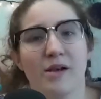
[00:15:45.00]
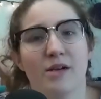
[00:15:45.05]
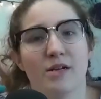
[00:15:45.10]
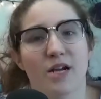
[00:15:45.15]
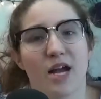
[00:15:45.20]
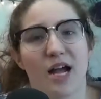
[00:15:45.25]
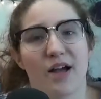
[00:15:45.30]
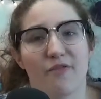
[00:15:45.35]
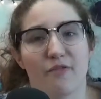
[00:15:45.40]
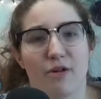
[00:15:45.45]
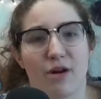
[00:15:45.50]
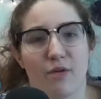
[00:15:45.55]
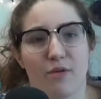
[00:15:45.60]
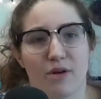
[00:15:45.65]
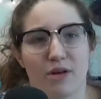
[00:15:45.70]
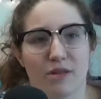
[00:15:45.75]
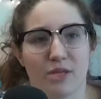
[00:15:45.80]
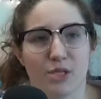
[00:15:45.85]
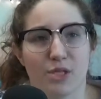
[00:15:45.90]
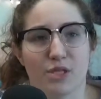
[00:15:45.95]
Cover it
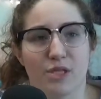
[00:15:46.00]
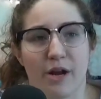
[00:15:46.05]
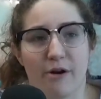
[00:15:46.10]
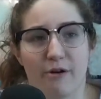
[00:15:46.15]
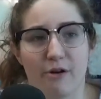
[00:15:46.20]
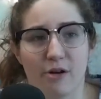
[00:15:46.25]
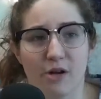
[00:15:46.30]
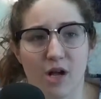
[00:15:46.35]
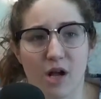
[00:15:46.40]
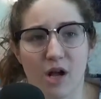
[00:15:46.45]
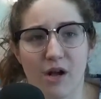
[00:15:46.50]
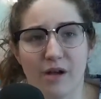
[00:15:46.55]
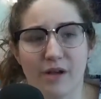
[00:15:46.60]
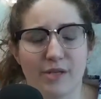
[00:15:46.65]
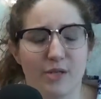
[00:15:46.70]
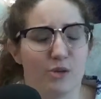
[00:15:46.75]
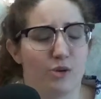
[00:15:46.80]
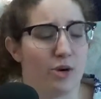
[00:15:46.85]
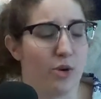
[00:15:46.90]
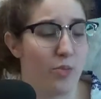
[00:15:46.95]
with sterile
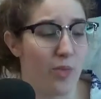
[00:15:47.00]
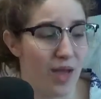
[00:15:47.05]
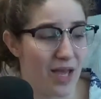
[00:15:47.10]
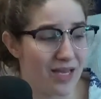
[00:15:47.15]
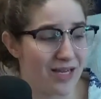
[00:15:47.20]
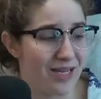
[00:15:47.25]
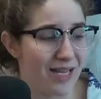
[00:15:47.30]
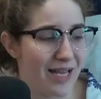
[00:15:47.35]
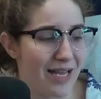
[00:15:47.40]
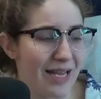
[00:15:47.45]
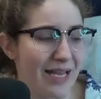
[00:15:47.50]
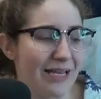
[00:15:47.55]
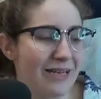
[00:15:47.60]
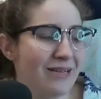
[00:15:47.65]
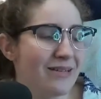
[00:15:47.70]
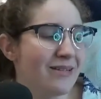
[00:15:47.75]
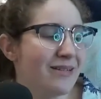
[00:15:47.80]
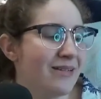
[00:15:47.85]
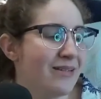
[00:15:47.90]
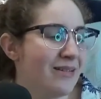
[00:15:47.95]
gauze or a
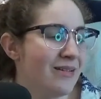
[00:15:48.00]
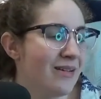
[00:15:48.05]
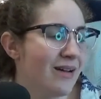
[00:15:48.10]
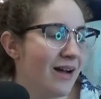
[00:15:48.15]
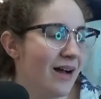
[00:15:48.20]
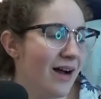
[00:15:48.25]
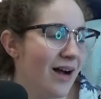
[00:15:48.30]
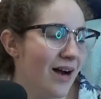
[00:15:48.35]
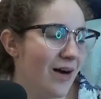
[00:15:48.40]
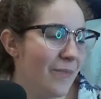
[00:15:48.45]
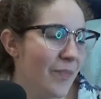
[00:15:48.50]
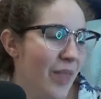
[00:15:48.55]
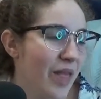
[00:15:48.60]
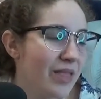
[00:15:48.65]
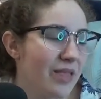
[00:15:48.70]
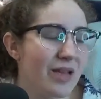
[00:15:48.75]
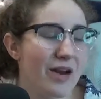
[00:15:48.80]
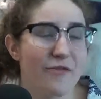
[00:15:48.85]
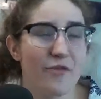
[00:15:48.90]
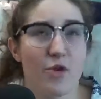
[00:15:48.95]
Band-Aid. And
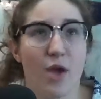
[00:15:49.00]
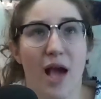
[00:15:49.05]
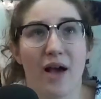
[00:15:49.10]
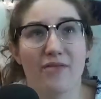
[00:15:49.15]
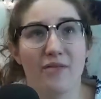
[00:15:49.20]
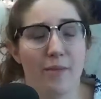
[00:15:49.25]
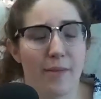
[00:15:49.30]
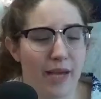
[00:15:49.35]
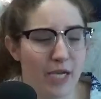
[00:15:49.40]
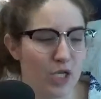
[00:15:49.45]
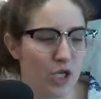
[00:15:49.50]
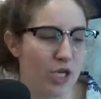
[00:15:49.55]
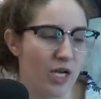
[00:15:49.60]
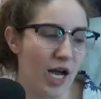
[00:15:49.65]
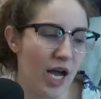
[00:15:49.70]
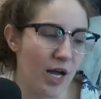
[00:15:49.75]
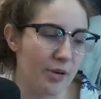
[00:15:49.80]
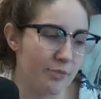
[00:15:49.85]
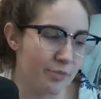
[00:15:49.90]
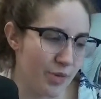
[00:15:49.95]
then if you have a major
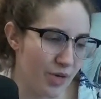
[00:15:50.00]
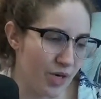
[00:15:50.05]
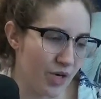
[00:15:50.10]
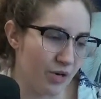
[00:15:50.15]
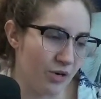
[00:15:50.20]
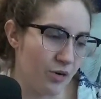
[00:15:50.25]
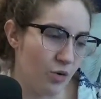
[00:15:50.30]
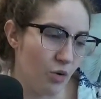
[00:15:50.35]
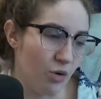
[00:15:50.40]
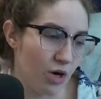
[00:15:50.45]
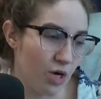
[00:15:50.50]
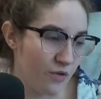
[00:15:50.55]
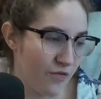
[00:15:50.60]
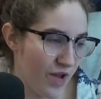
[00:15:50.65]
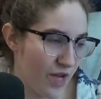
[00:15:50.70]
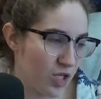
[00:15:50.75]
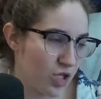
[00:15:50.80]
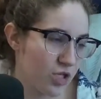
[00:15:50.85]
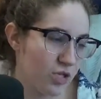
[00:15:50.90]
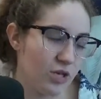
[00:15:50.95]
cut, burn, or
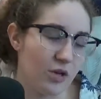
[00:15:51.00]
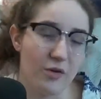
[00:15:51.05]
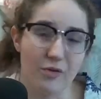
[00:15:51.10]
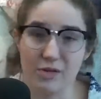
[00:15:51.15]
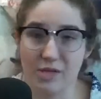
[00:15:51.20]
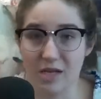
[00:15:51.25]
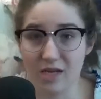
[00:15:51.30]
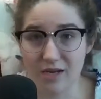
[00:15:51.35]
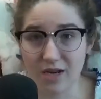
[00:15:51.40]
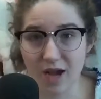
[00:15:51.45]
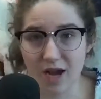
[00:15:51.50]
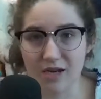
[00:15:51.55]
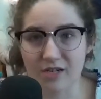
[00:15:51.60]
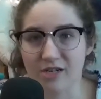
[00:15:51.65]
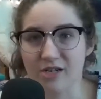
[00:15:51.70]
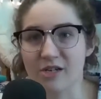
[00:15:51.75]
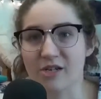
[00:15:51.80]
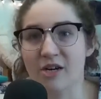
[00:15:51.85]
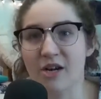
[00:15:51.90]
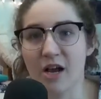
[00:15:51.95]
infection, go see a
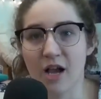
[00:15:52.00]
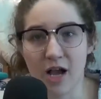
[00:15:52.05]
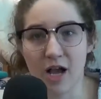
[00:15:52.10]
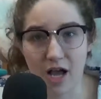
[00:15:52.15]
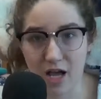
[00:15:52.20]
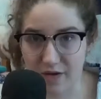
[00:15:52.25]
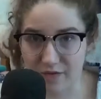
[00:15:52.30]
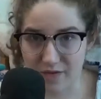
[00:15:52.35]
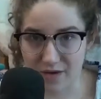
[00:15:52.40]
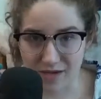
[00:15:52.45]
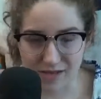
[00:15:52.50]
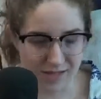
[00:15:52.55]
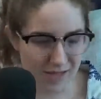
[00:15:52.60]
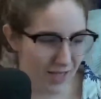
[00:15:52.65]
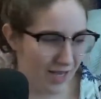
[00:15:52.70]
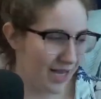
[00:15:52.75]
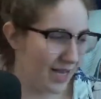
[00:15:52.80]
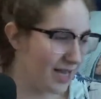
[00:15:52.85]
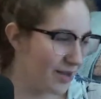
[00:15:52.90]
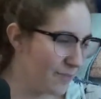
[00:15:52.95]
doctor.
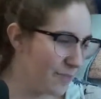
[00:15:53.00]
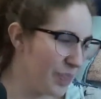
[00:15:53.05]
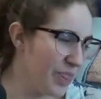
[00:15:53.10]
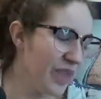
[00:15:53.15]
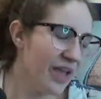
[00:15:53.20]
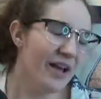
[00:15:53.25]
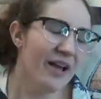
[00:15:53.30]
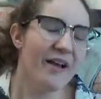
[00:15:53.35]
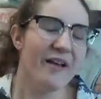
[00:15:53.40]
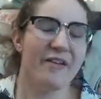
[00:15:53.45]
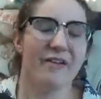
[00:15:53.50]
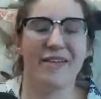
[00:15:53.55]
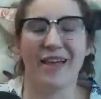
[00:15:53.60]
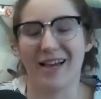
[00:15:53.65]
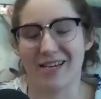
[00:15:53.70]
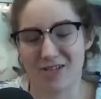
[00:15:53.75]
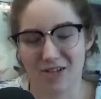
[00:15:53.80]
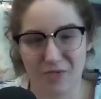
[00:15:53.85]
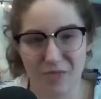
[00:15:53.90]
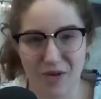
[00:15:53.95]
Obviously,
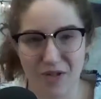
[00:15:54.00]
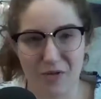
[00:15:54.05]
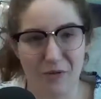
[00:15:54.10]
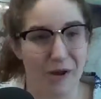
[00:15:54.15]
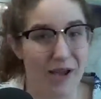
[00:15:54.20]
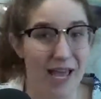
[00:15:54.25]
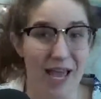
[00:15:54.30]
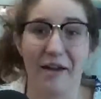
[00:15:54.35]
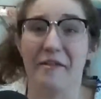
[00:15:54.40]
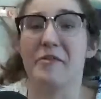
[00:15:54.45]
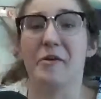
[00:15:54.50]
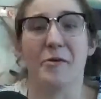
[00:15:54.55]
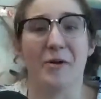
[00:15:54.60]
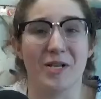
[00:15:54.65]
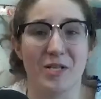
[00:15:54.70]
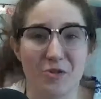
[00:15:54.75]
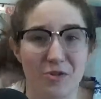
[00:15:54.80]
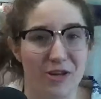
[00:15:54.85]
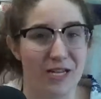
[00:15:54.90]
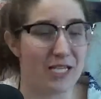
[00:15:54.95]
that should be the way
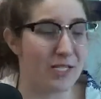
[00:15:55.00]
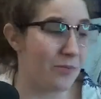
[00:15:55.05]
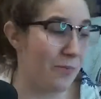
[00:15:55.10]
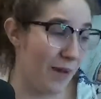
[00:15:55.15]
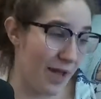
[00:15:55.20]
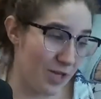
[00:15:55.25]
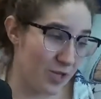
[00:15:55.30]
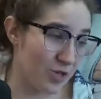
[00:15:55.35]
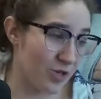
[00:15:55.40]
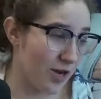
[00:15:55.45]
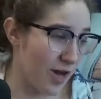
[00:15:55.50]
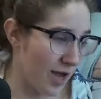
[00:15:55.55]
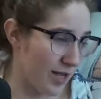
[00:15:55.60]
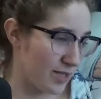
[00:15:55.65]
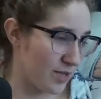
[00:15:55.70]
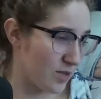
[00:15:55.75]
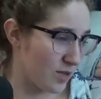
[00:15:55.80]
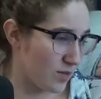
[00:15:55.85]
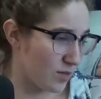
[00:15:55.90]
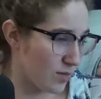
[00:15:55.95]
everyone treats major
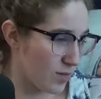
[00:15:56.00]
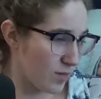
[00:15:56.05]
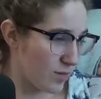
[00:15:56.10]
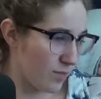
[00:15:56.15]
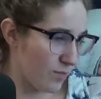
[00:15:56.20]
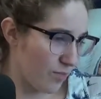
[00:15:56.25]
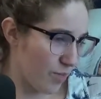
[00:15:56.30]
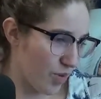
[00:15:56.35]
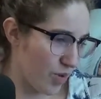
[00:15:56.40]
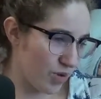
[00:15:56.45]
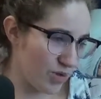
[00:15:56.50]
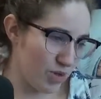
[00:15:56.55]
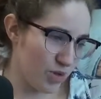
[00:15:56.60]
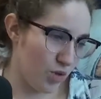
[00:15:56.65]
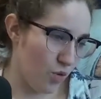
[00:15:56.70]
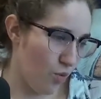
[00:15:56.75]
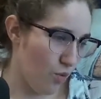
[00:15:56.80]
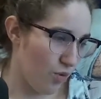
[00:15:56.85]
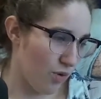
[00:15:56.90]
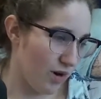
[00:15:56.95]
cuts, burns,
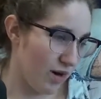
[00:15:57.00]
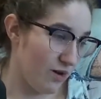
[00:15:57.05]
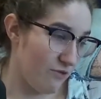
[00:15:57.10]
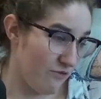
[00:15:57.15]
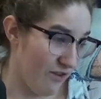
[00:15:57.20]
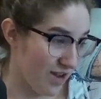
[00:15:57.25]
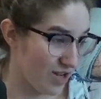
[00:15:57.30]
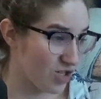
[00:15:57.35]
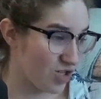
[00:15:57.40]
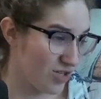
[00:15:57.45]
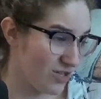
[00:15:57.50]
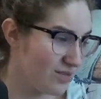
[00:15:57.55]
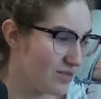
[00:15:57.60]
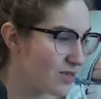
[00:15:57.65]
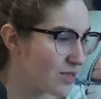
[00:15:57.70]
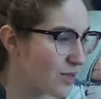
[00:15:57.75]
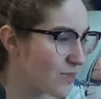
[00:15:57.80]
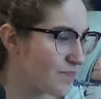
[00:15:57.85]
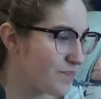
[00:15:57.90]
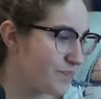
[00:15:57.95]
or
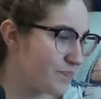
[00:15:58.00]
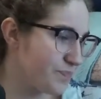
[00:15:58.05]
infections.